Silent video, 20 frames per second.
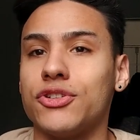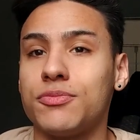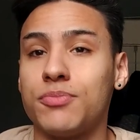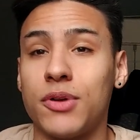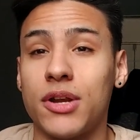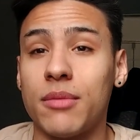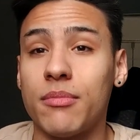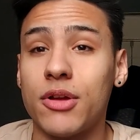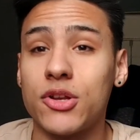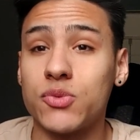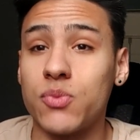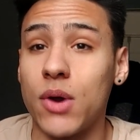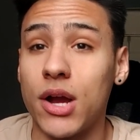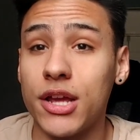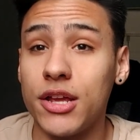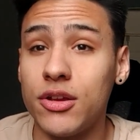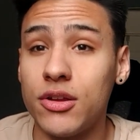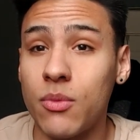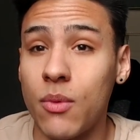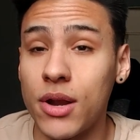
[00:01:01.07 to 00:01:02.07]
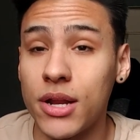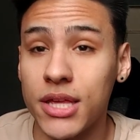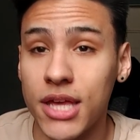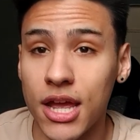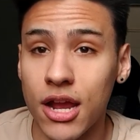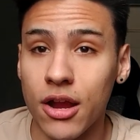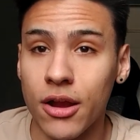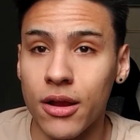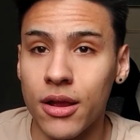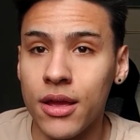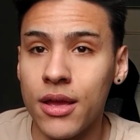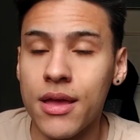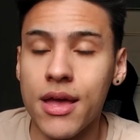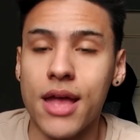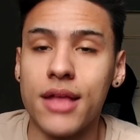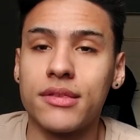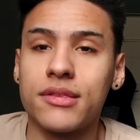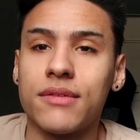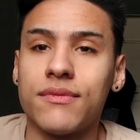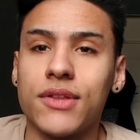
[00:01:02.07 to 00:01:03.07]
just pretty much why you'd want to care
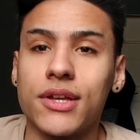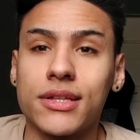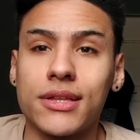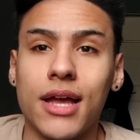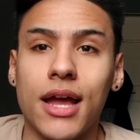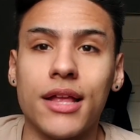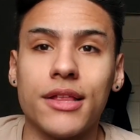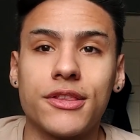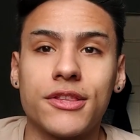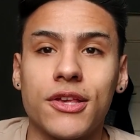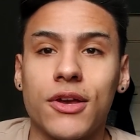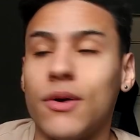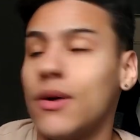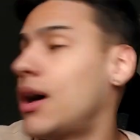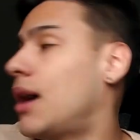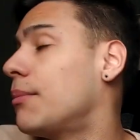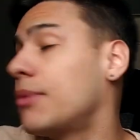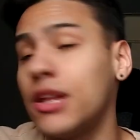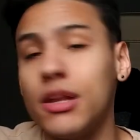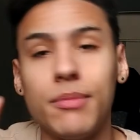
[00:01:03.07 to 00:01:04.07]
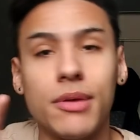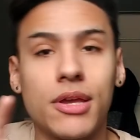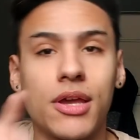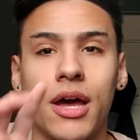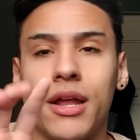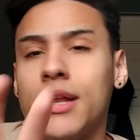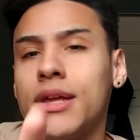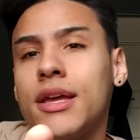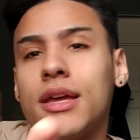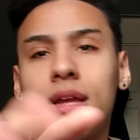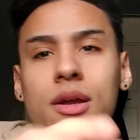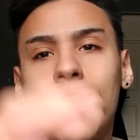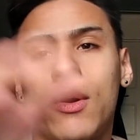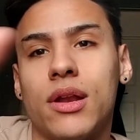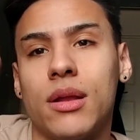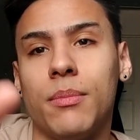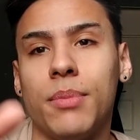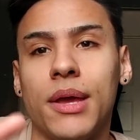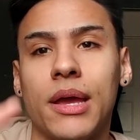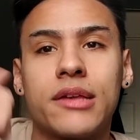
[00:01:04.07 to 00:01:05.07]
and stuff like that. So I'm going to be cutting it
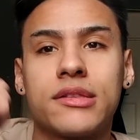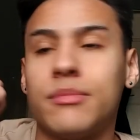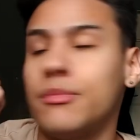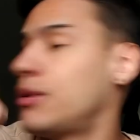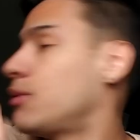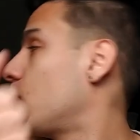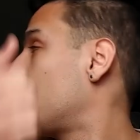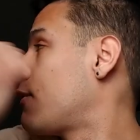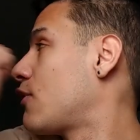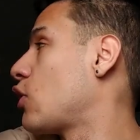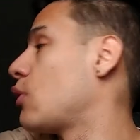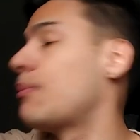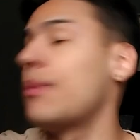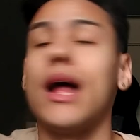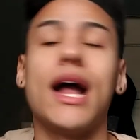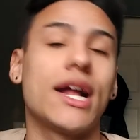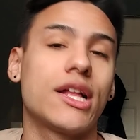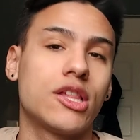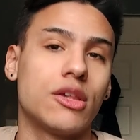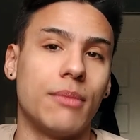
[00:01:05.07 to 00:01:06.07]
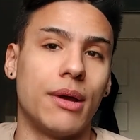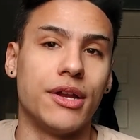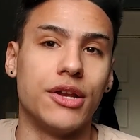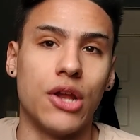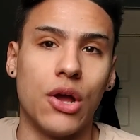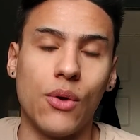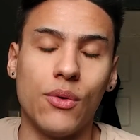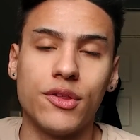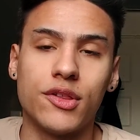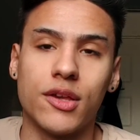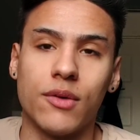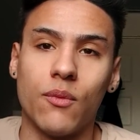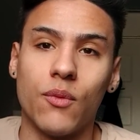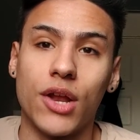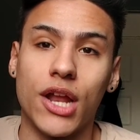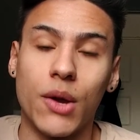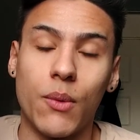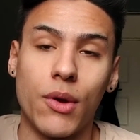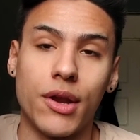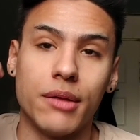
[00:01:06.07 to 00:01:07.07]
quite a bit because I'm going to refer back to my notes of
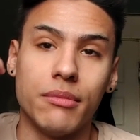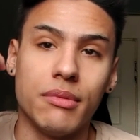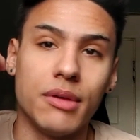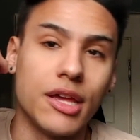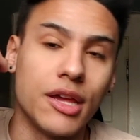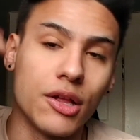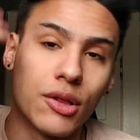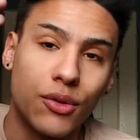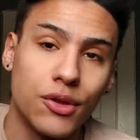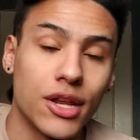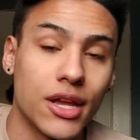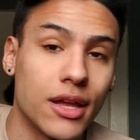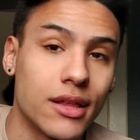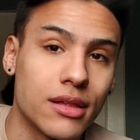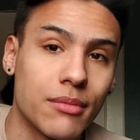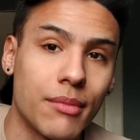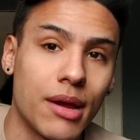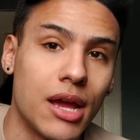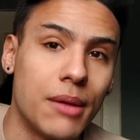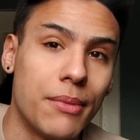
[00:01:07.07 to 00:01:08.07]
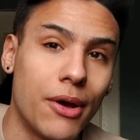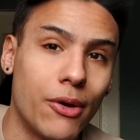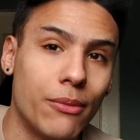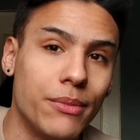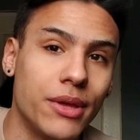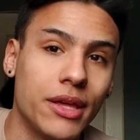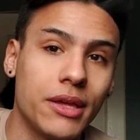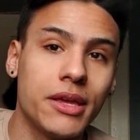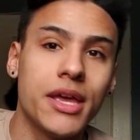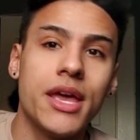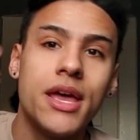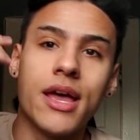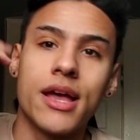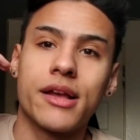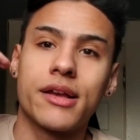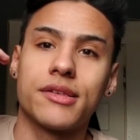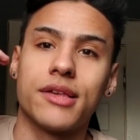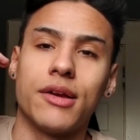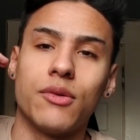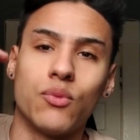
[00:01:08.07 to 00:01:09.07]
what I want to be including into my About Me,
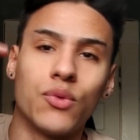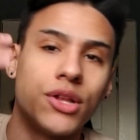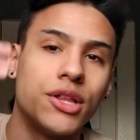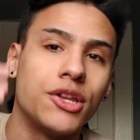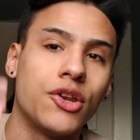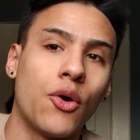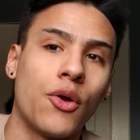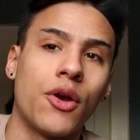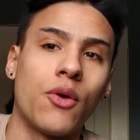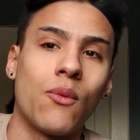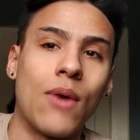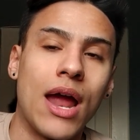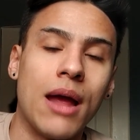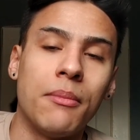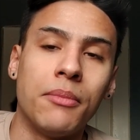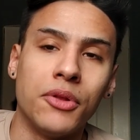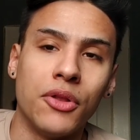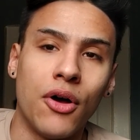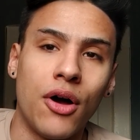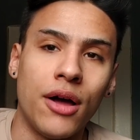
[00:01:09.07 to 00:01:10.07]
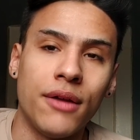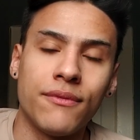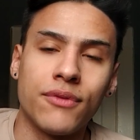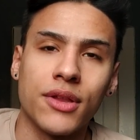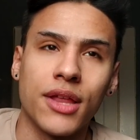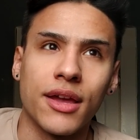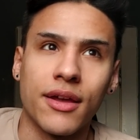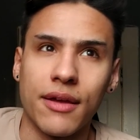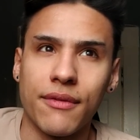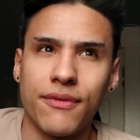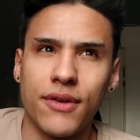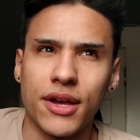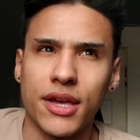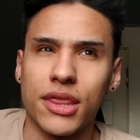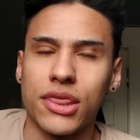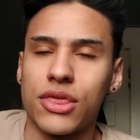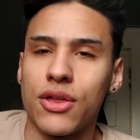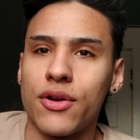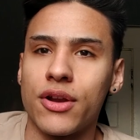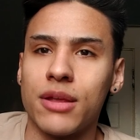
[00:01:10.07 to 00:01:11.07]
because I really don't want to ramble on for like
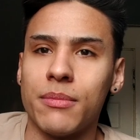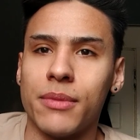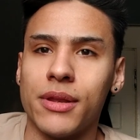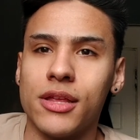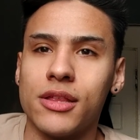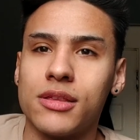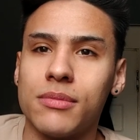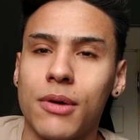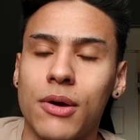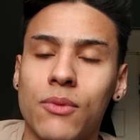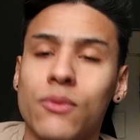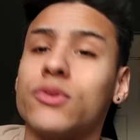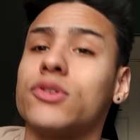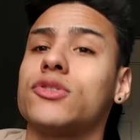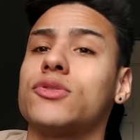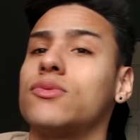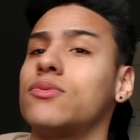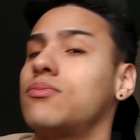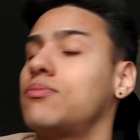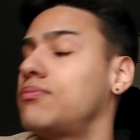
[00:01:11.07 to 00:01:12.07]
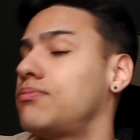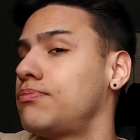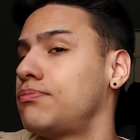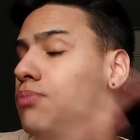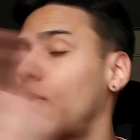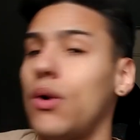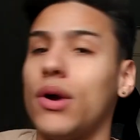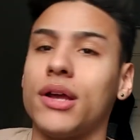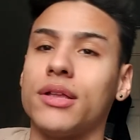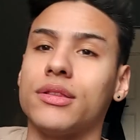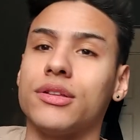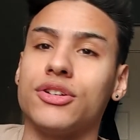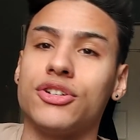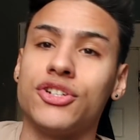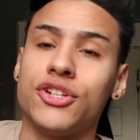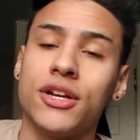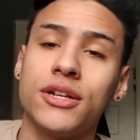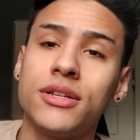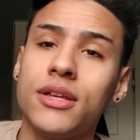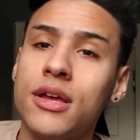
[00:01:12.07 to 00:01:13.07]
fucking 30 minutes about just pointless
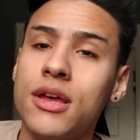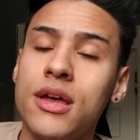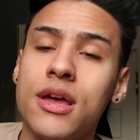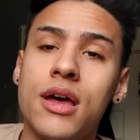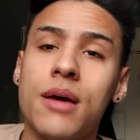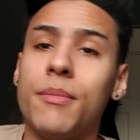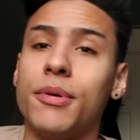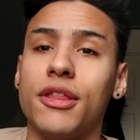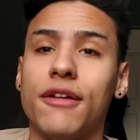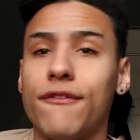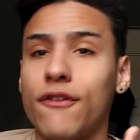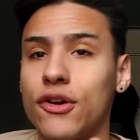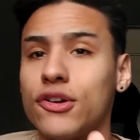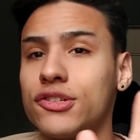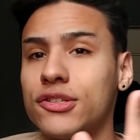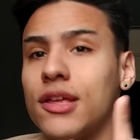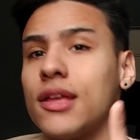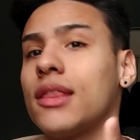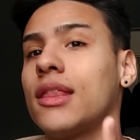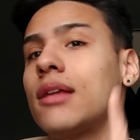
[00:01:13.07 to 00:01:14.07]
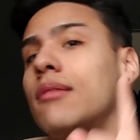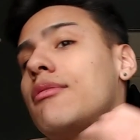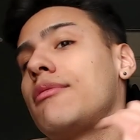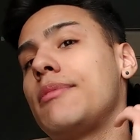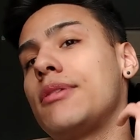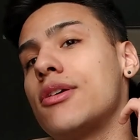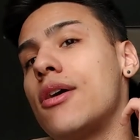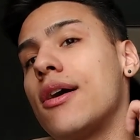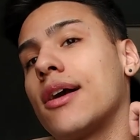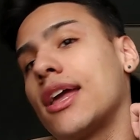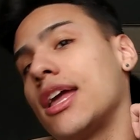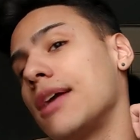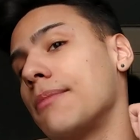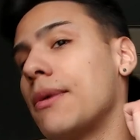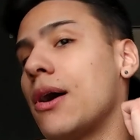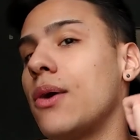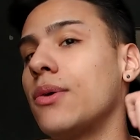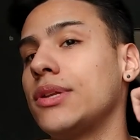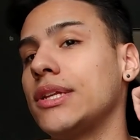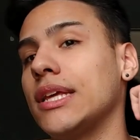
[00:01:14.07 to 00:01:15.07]
shit. But the first thing that I'm going to be talking
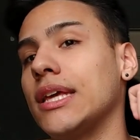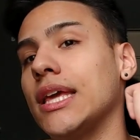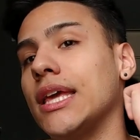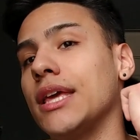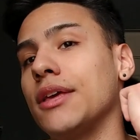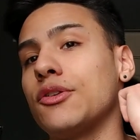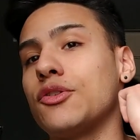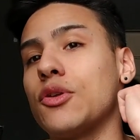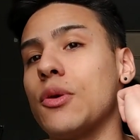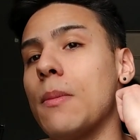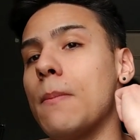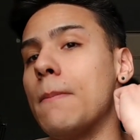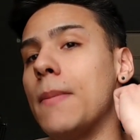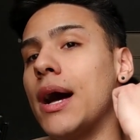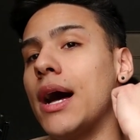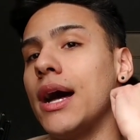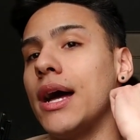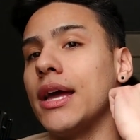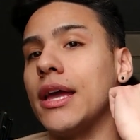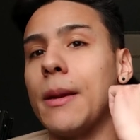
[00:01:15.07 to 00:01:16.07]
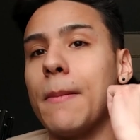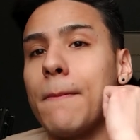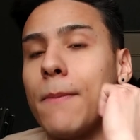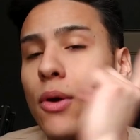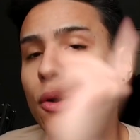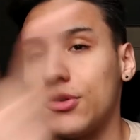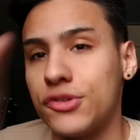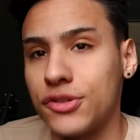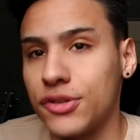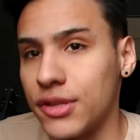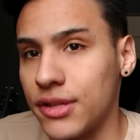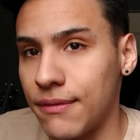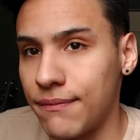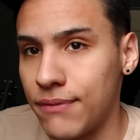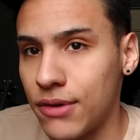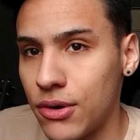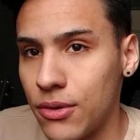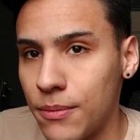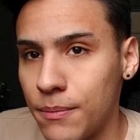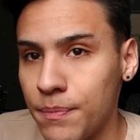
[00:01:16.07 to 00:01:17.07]
about is my personal
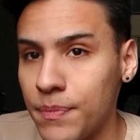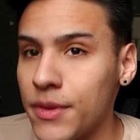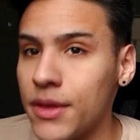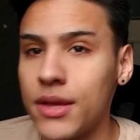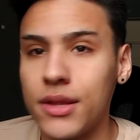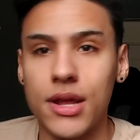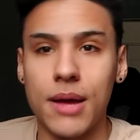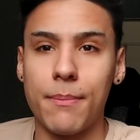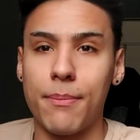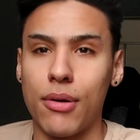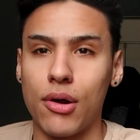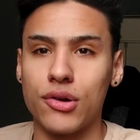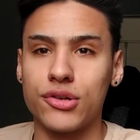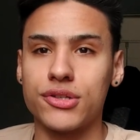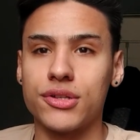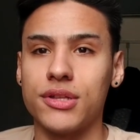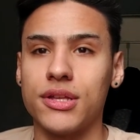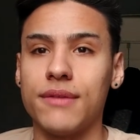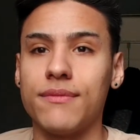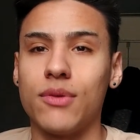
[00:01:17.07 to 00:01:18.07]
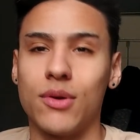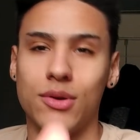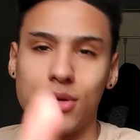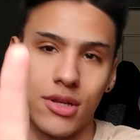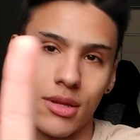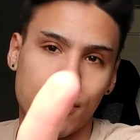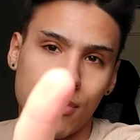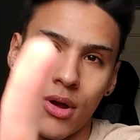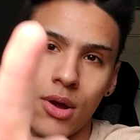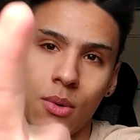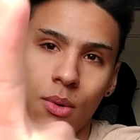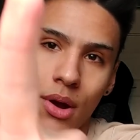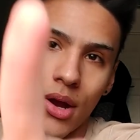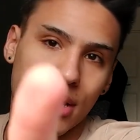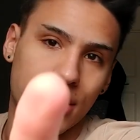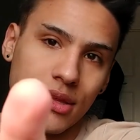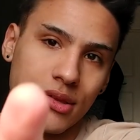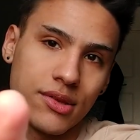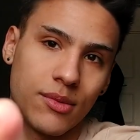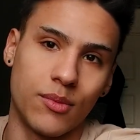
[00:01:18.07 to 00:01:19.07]
info. Not personal info to the point
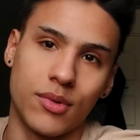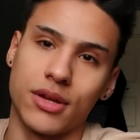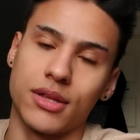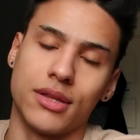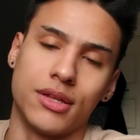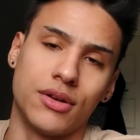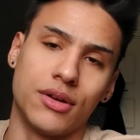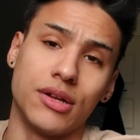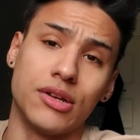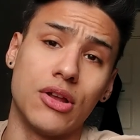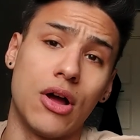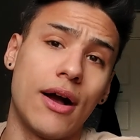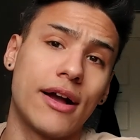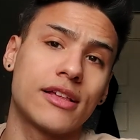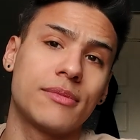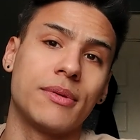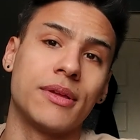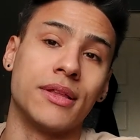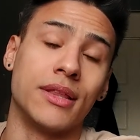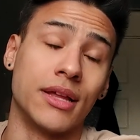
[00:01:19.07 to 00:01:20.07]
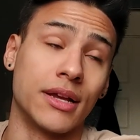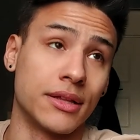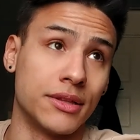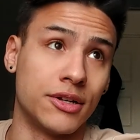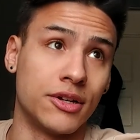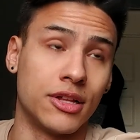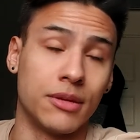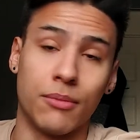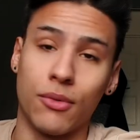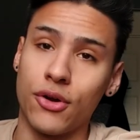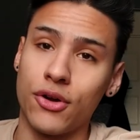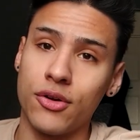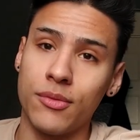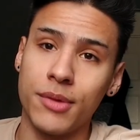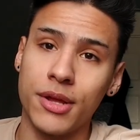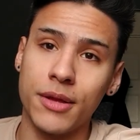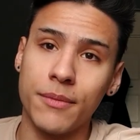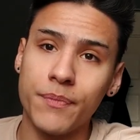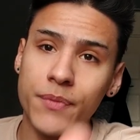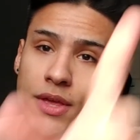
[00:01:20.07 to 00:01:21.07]
where someone can literally dox me and like literally murder
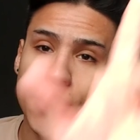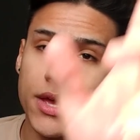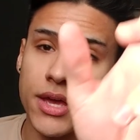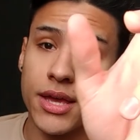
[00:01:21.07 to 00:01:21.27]
me.